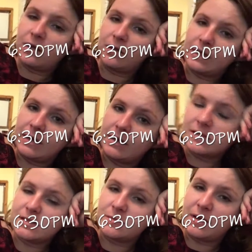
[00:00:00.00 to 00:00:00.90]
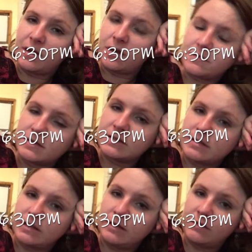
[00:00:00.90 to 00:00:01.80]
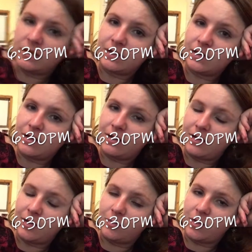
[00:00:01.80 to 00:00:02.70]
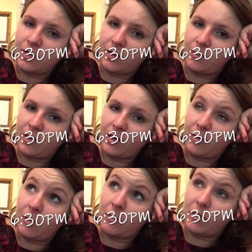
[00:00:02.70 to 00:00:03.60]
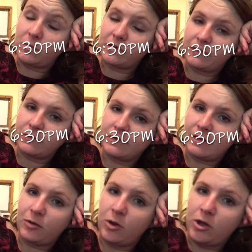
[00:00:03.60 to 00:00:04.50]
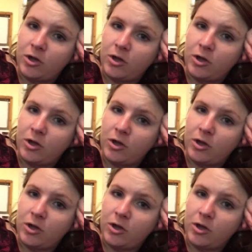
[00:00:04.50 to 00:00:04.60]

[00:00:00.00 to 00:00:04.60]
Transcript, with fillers: Okay guys, it's about half six in the evening. um, I'm at my mum's house now.